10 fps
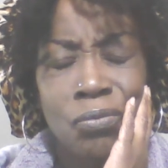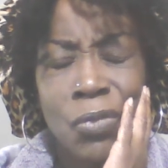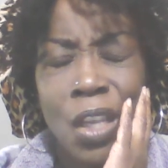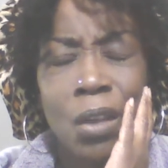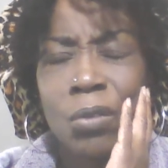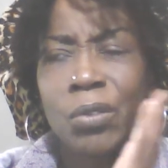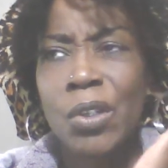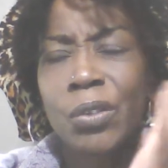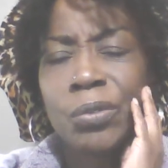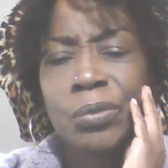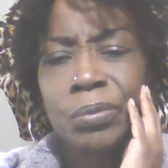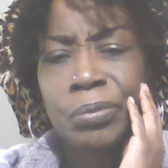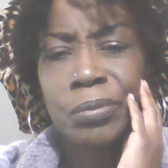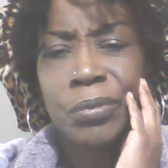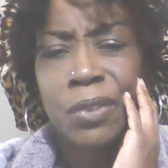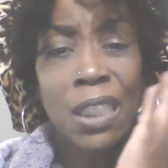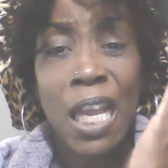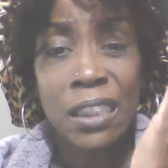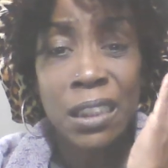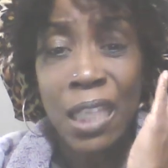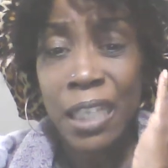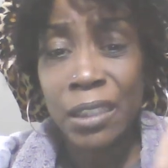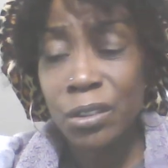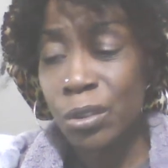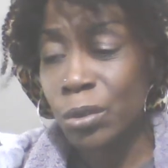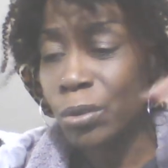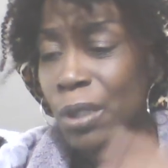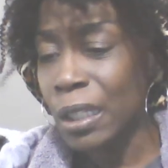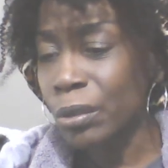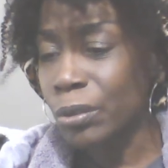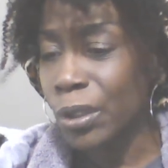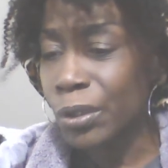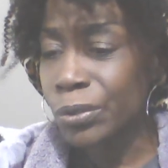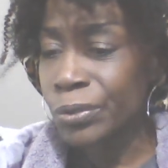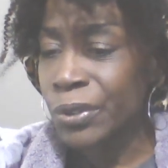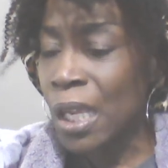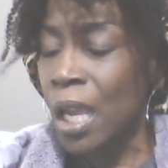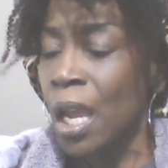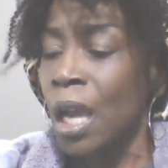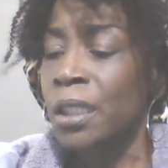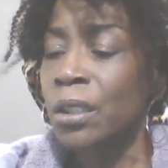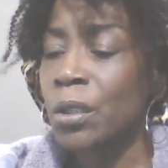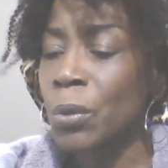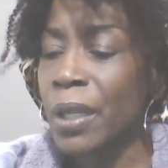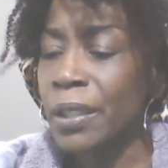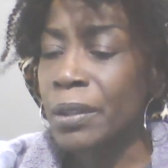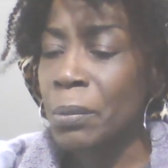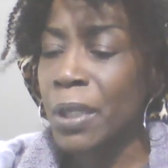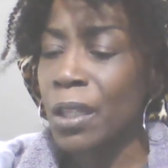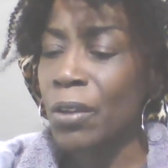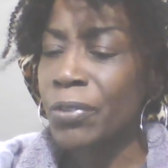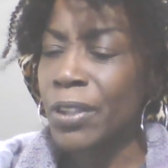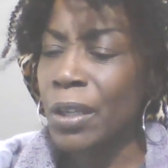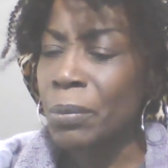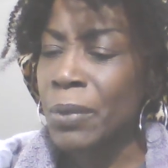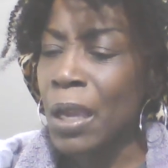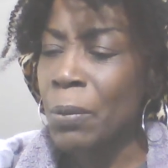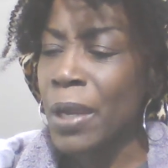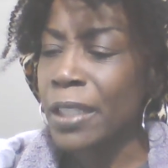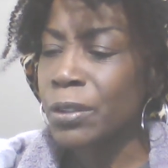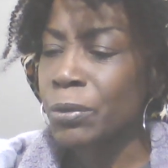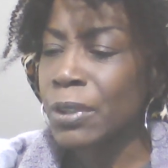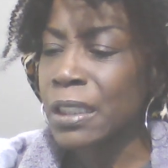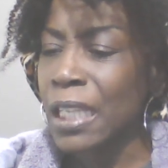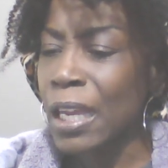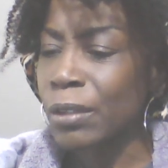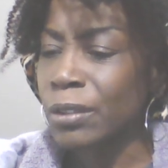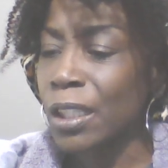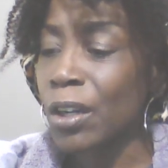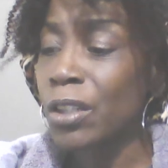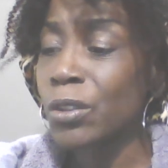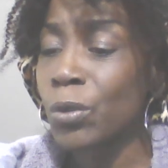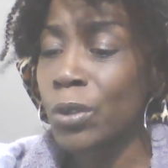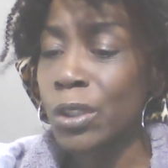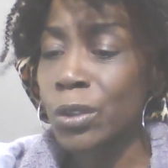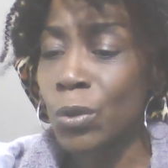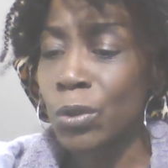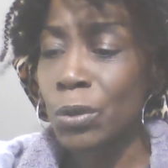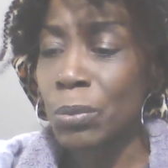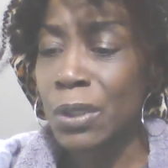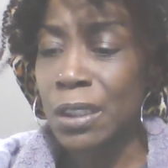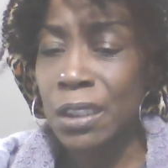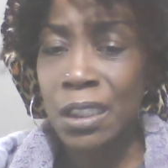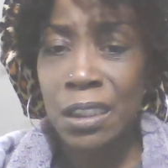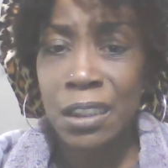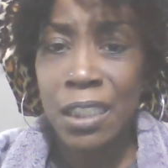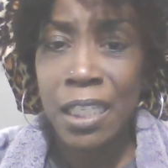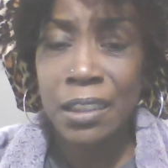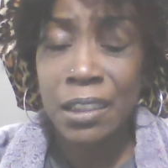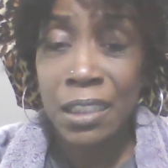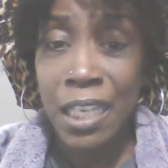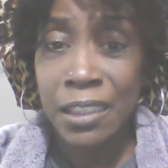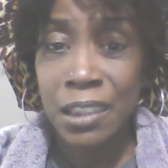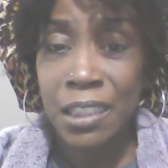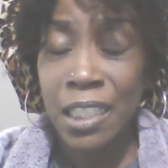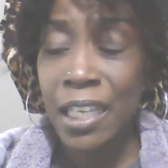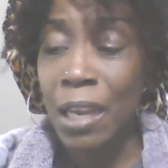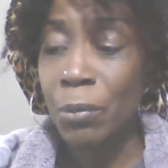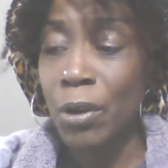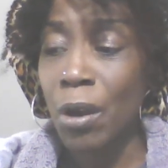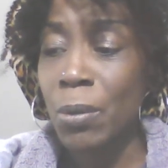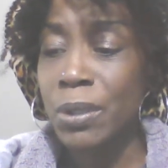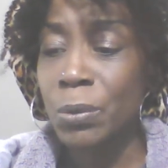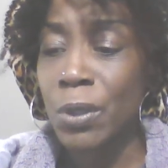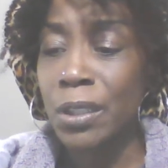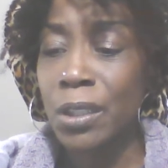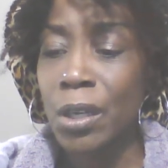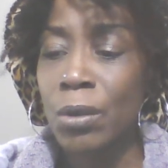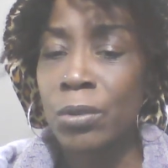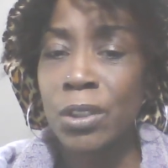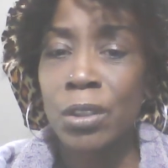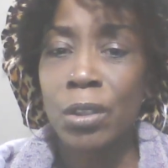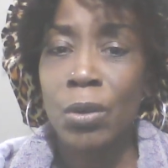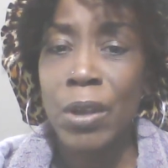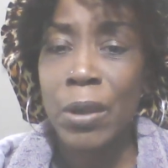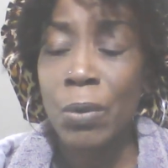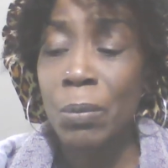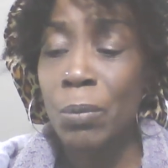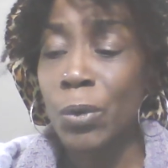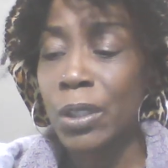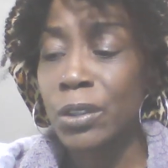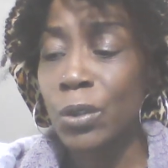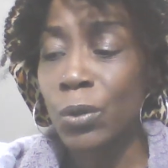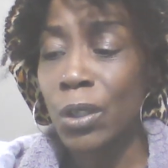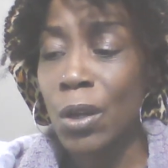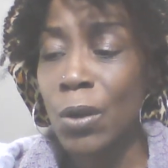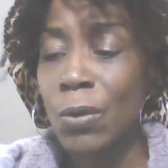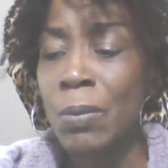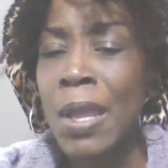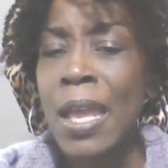I don't know. See how she liked the school? I don't know. So anyway, let me get off of them. Now we at Teresa house, and her daughter is going to Michigan State. She said Gabrielle always wanted to go, and she only gonna have one more daughter home.